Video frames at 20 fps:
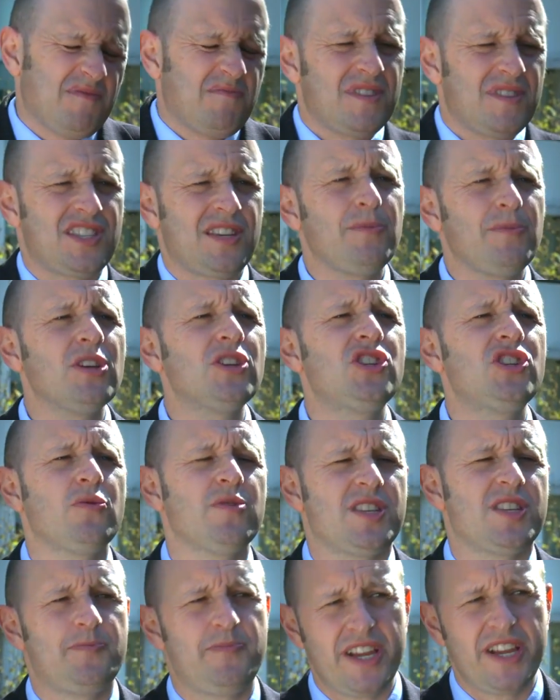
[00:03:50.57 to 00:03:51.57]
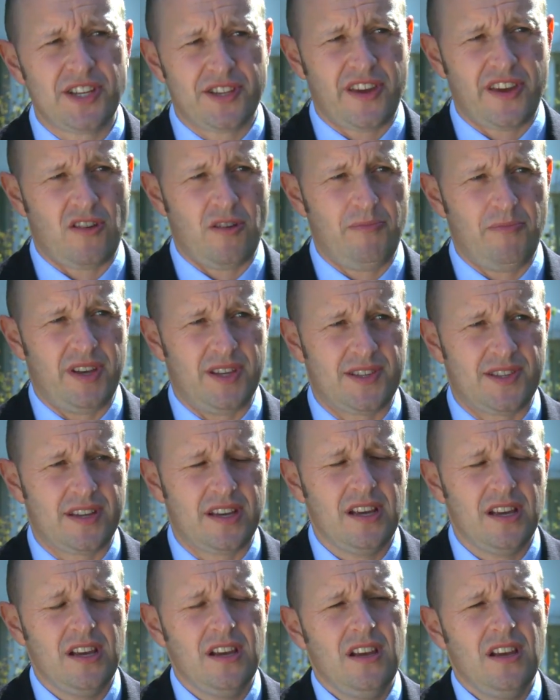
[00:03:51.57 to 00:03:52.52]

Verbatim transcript: similar to a speech therapist.